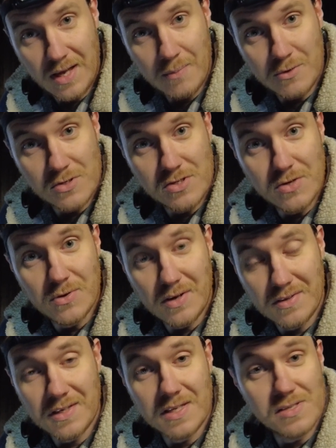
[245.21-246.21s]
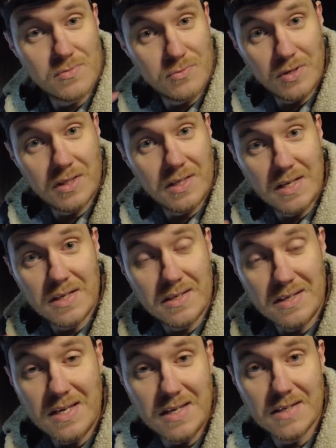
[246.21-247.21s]
cameras too, and I think it's a really
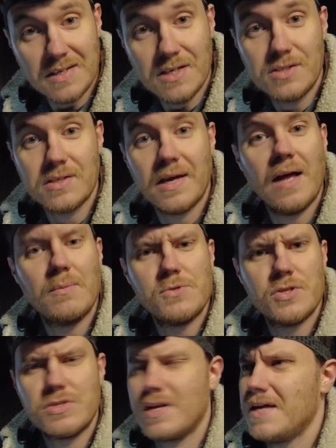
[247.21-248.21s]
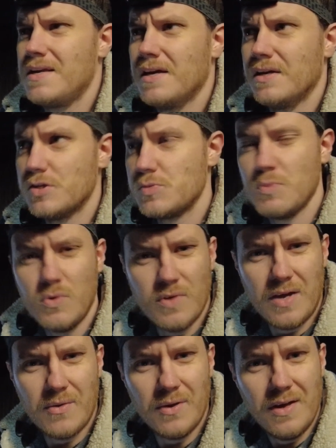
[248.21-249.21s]
neat addition. It helps just kind of smooth
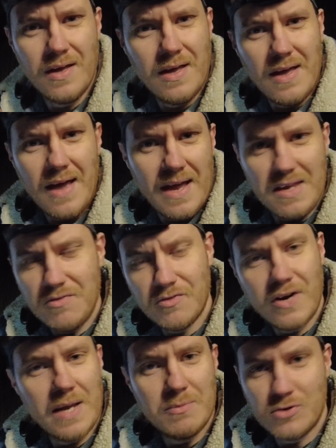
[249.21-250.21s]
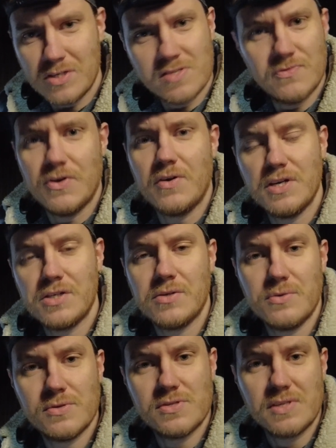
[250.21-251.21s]
out any frame transfer
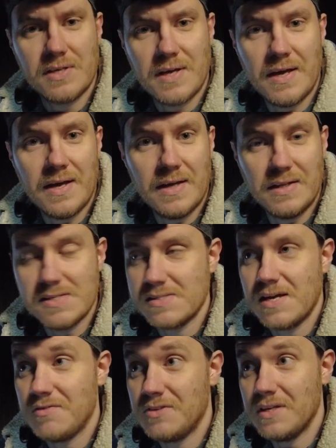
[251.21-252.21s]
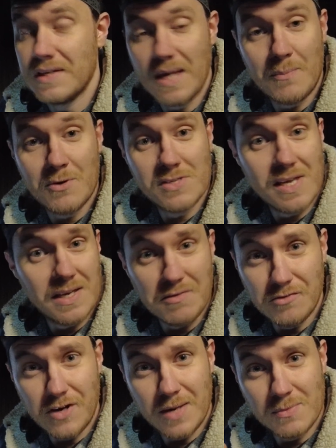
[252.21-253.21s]
issues. Let's say if the camera's taking
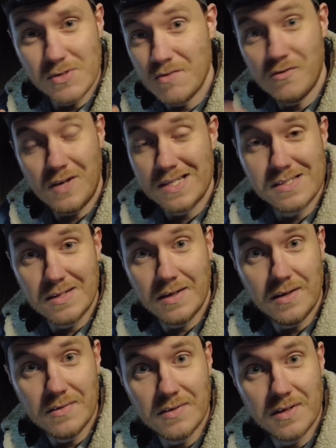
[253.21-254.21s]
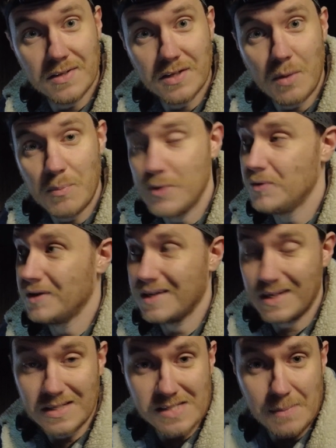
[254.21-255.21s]
frames faster than the computer
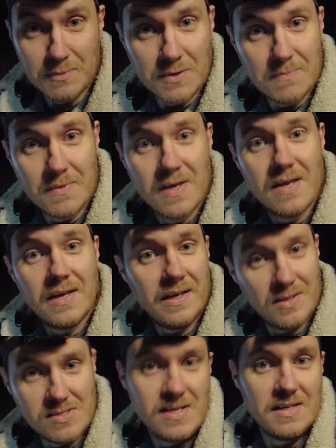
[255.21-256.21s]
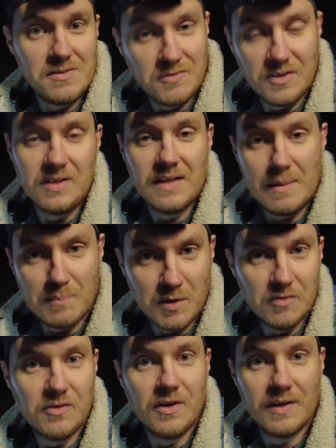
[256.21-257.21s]
can accept them, it'll start to fill that
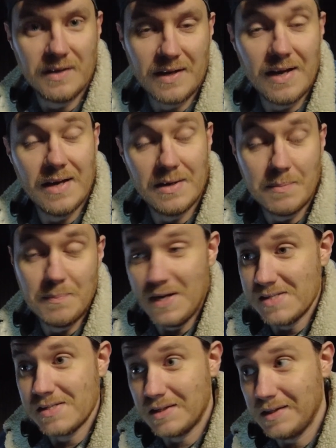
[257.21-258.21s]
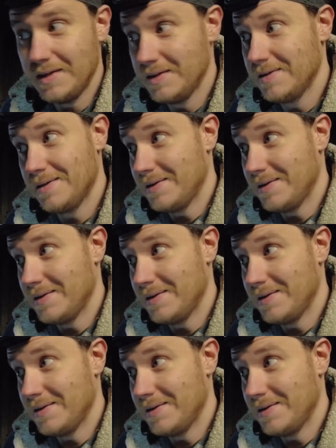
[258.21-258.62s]
buffer and basically